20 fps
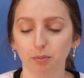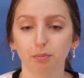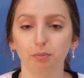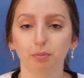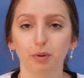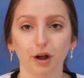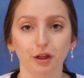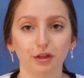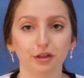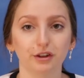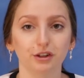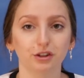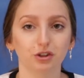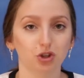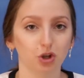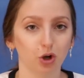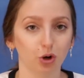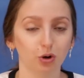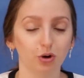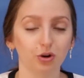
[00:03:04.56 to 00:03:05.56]
but the
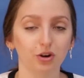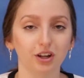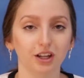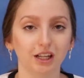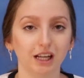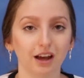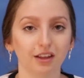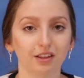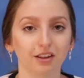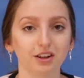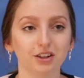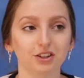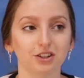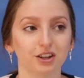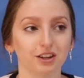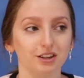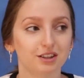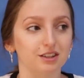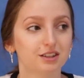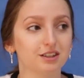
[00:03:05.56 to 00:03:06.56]
two together
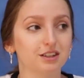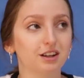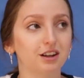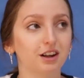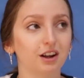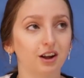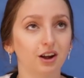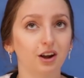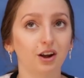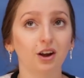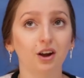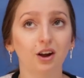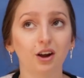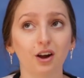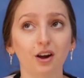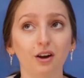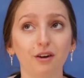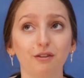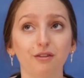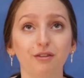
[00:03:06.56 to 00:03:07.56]
just
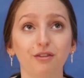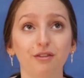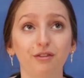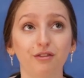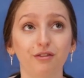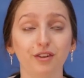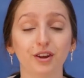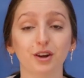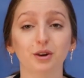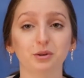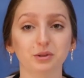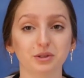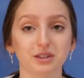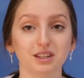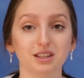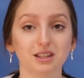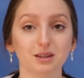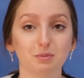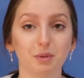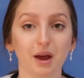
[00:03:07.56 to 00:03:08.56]
fills
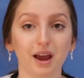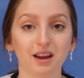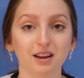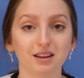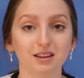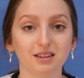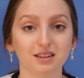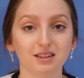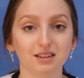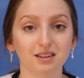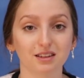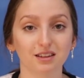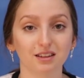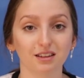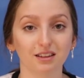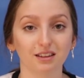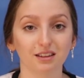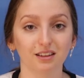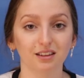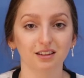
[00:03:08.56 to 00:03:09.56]
a space.
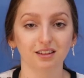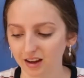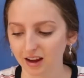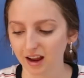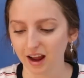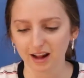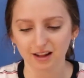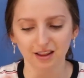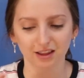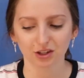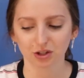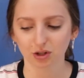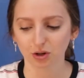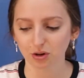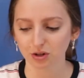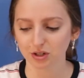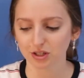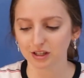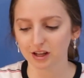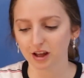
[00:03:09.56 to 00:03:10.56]
And the
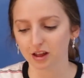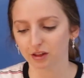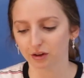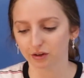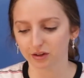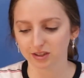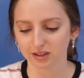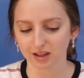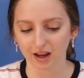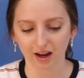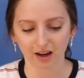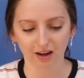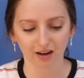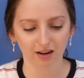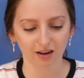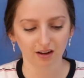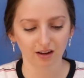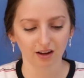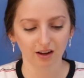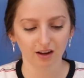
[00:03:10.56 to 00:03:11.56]
two together is
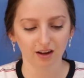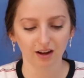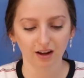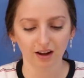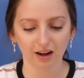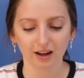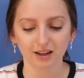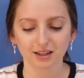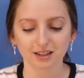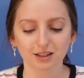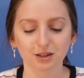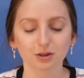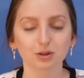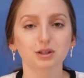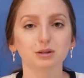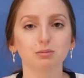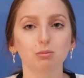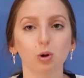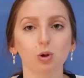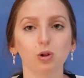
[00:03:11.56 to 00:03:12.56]
like, they're still
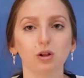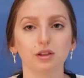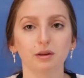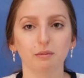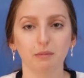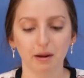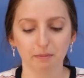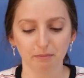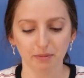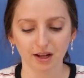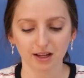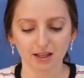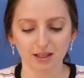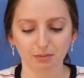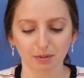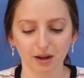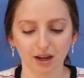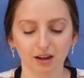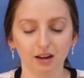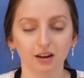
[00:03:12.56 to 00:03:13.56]
smaller than my big
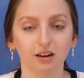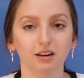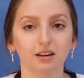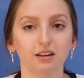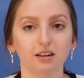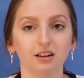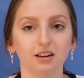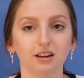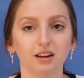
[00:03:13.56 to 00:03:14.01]
speaker,